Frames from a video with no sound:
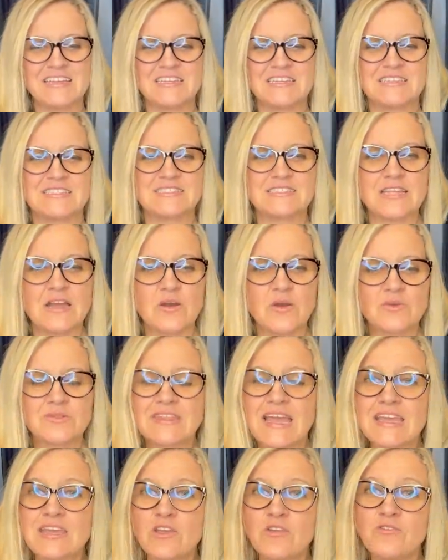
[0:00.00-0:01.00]
So
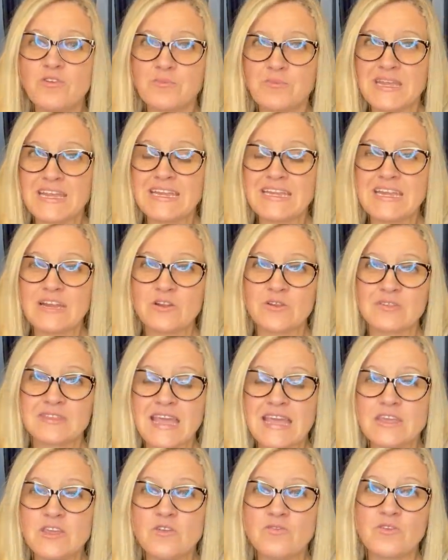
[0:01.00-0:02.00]
thank you for being here.
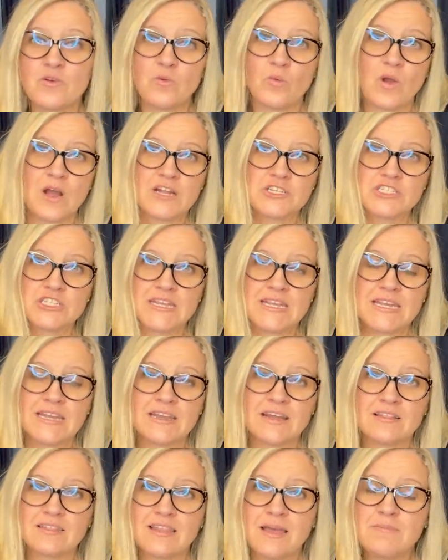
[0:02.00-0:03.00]
Thank you for
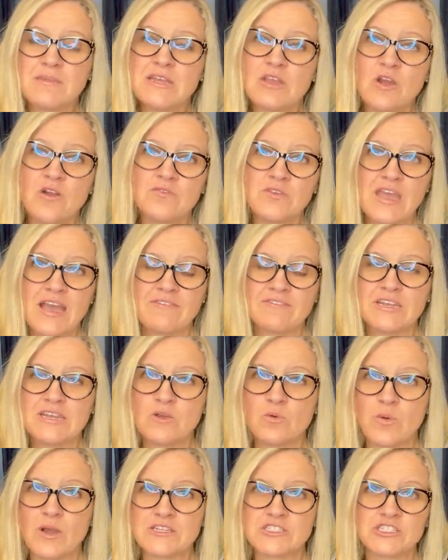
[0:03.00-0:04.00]
watching. Let me know if you have any
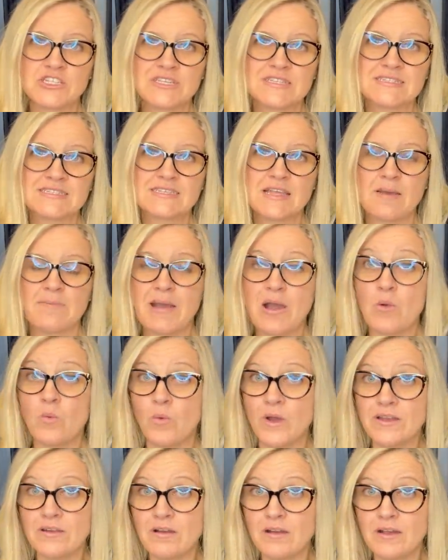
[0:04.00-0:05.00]
questions about
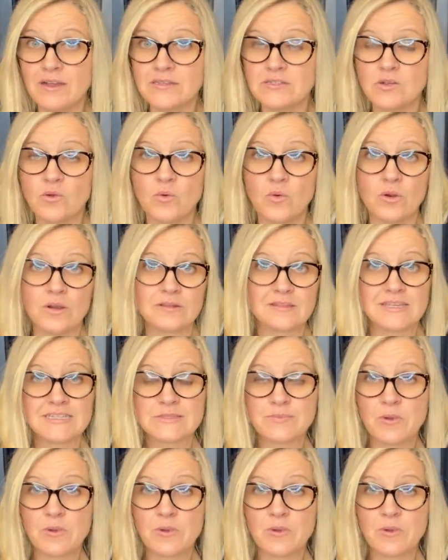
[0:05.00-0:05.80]
Whatnot or List